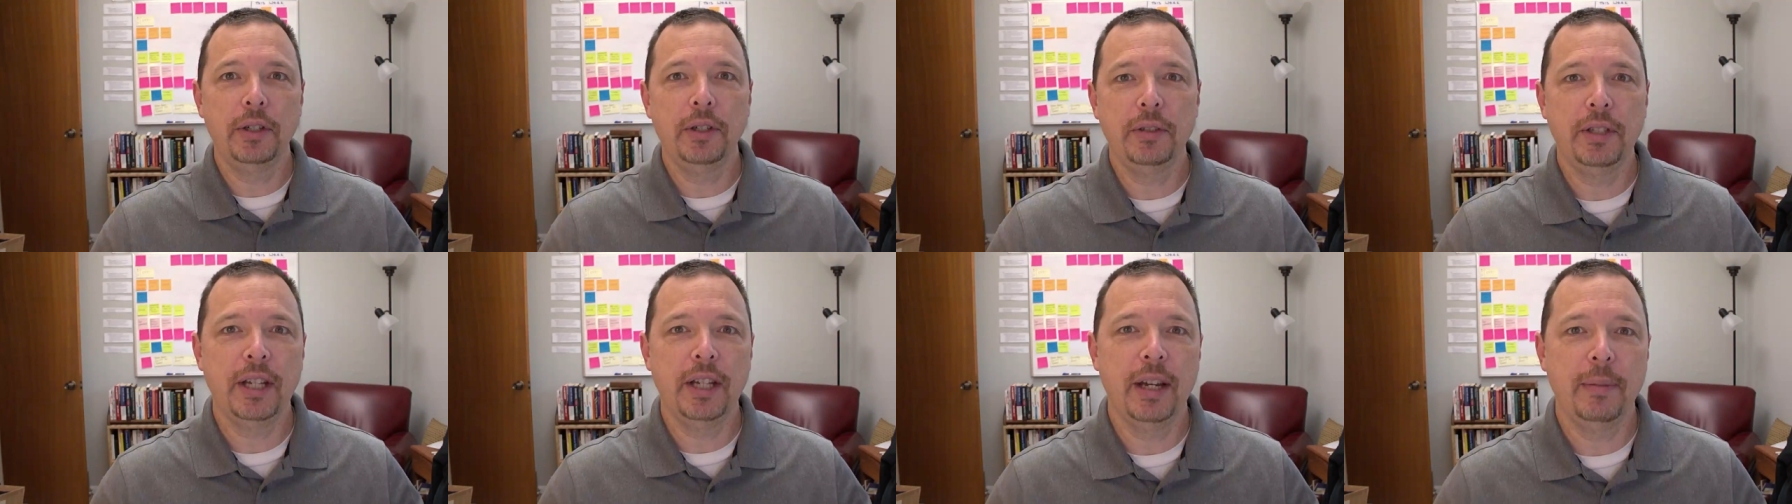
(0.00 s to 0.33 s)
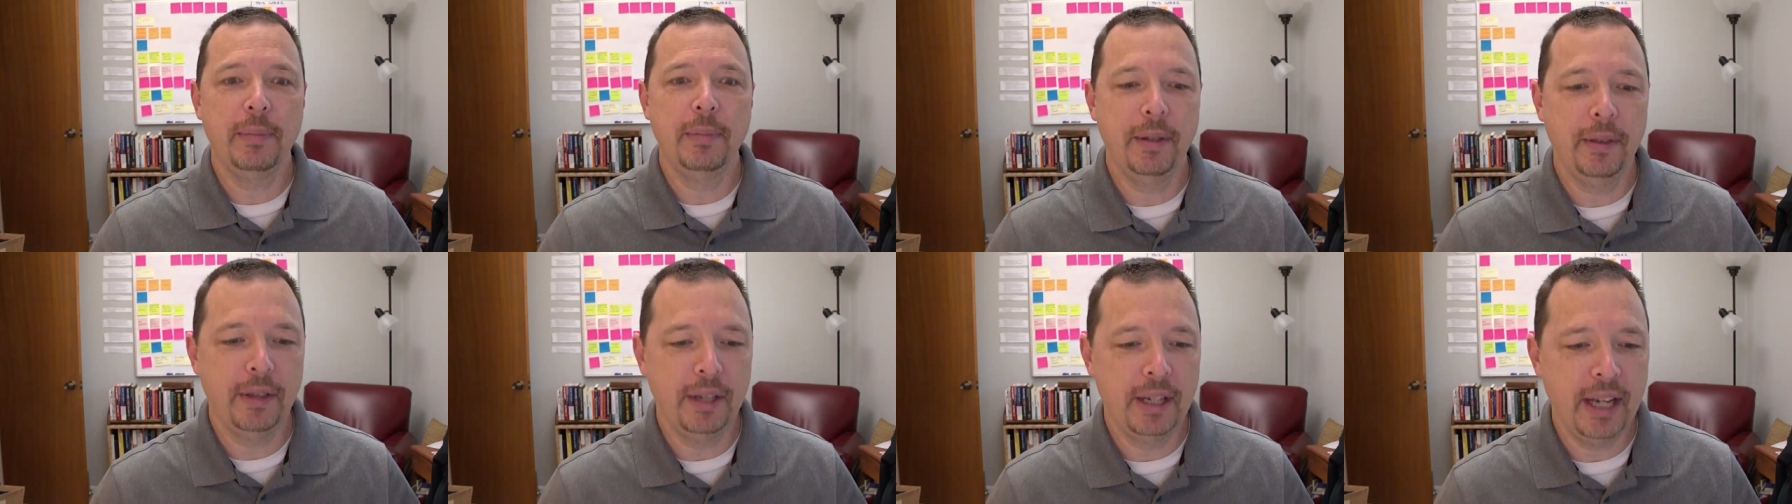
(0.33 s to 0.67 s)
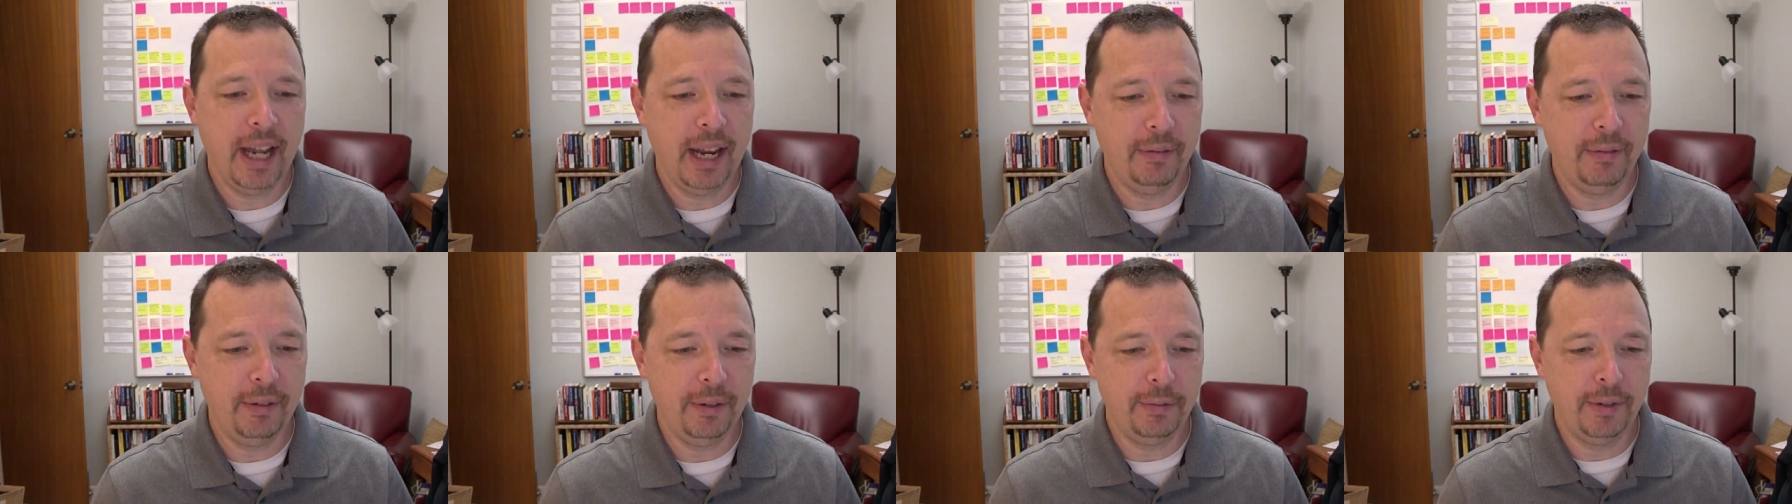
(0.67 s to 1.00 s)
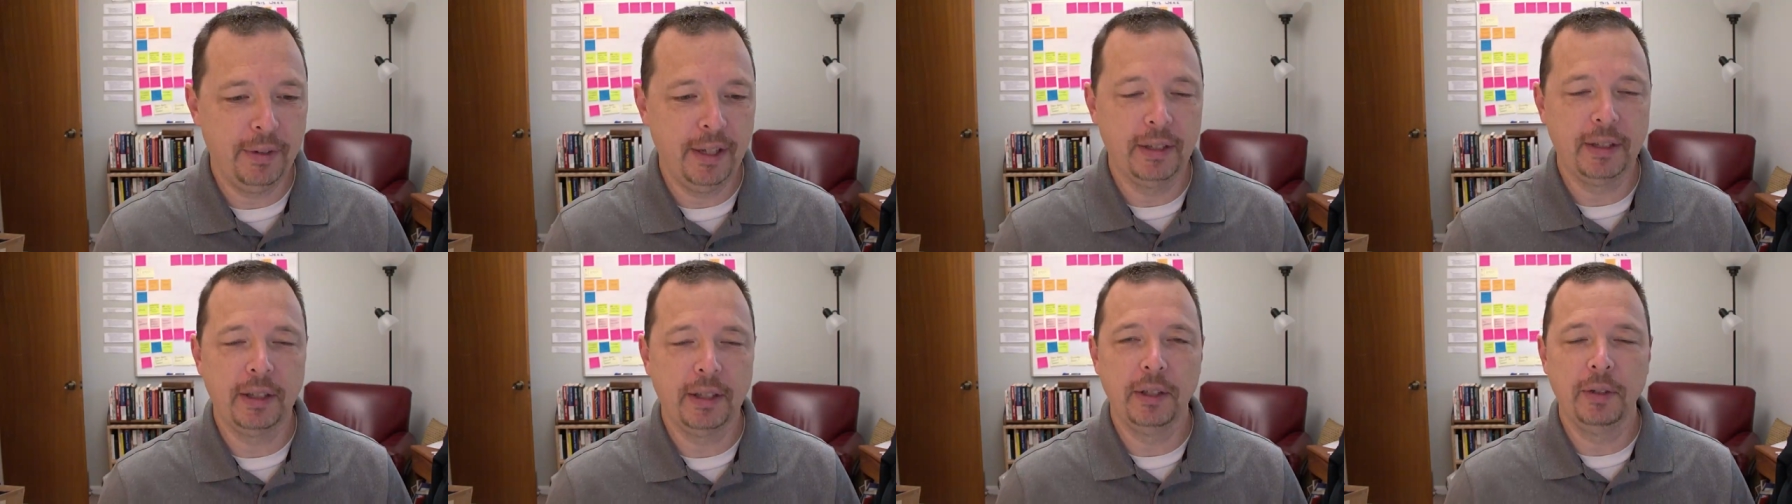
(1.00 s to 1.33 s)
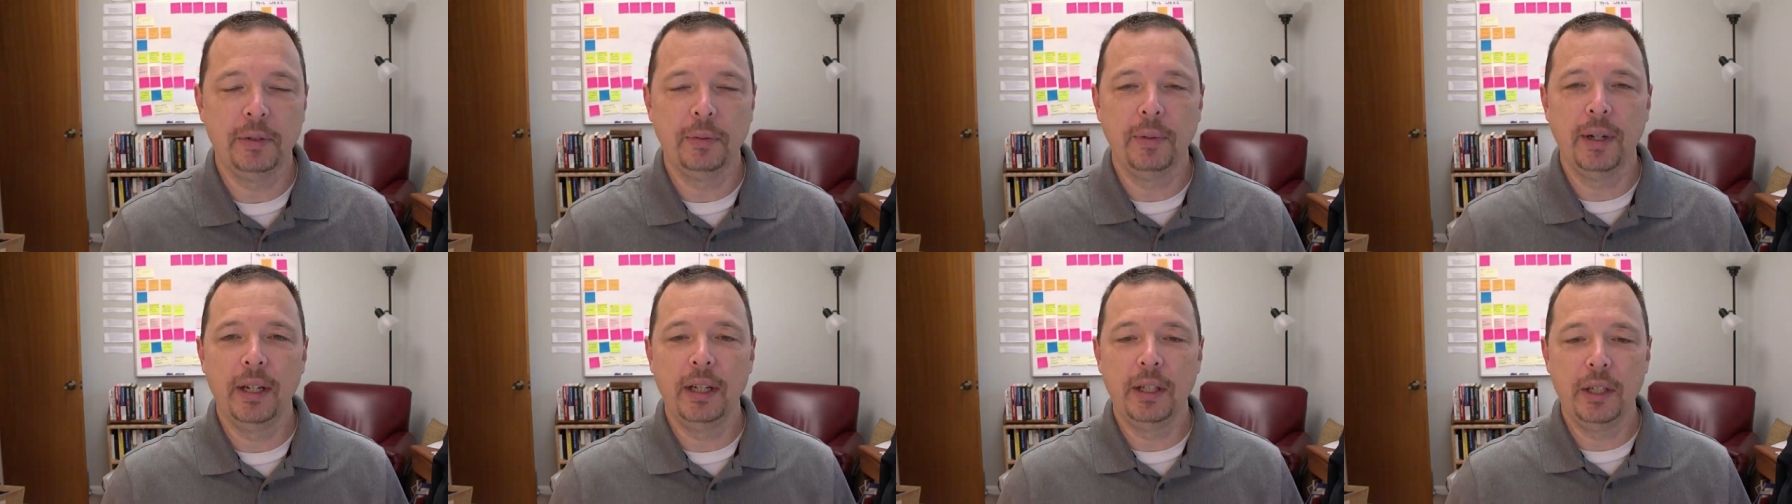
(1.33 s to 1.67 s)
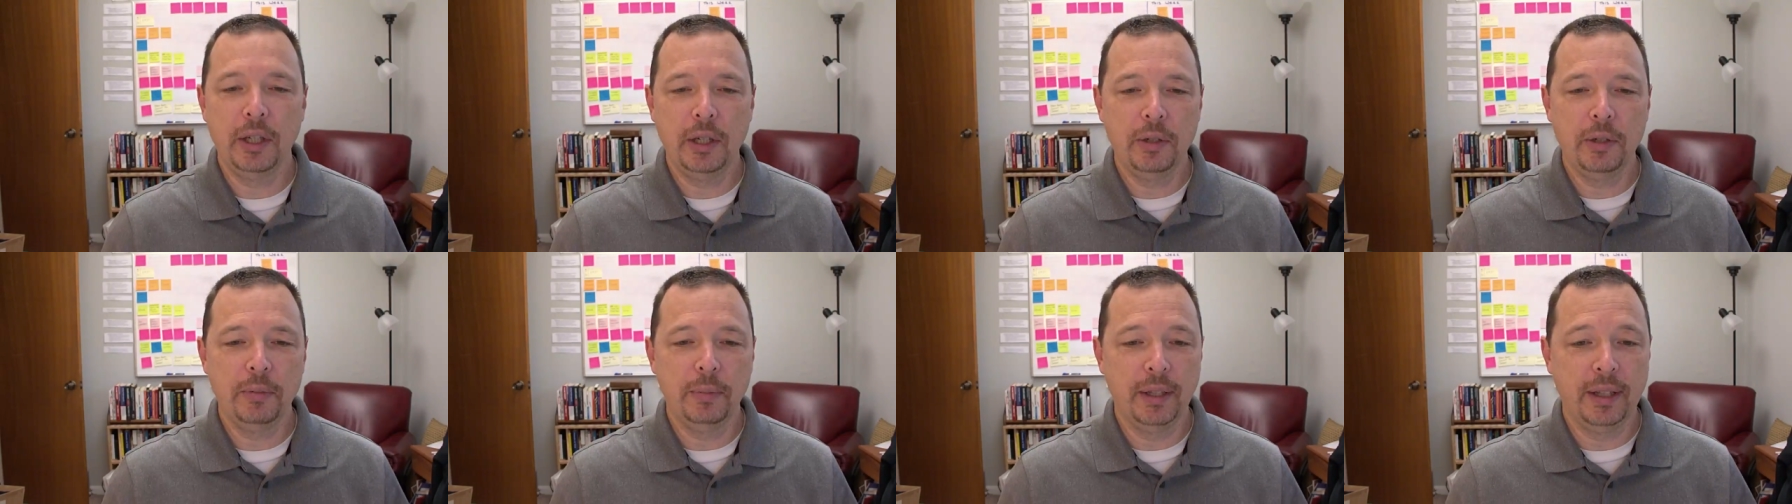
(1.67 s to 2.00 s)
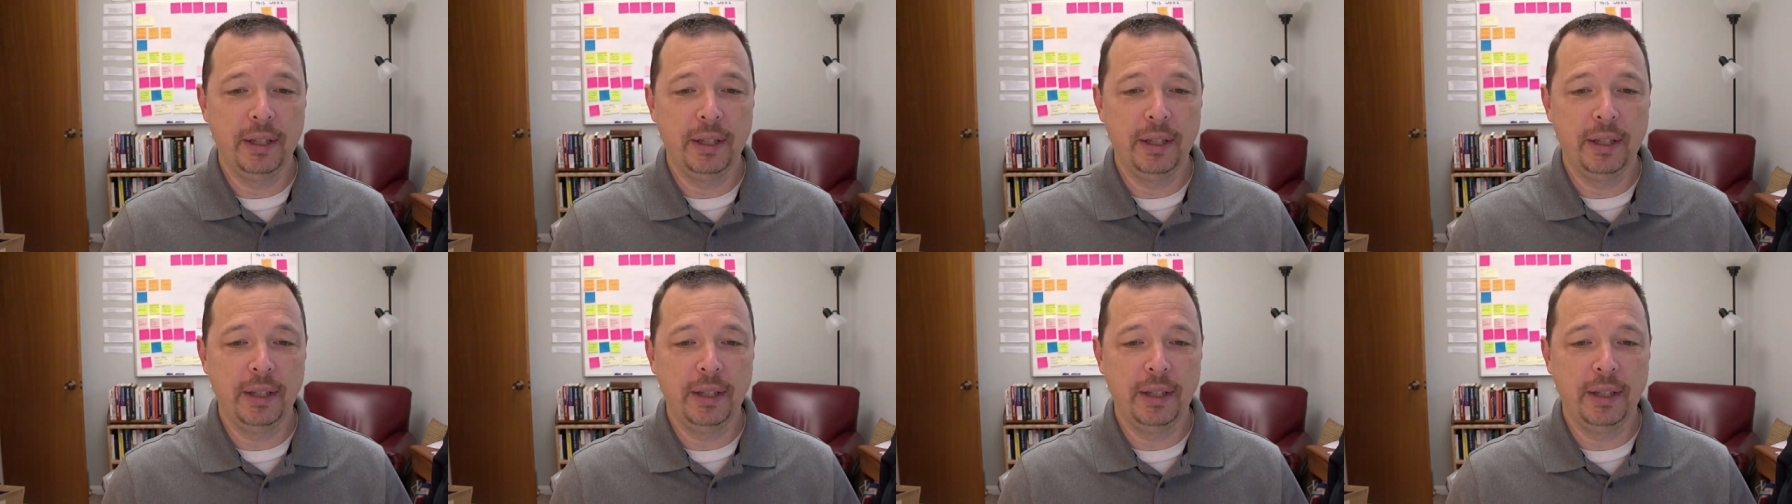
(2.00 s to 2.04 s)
you tell me if the Navy felt this way too,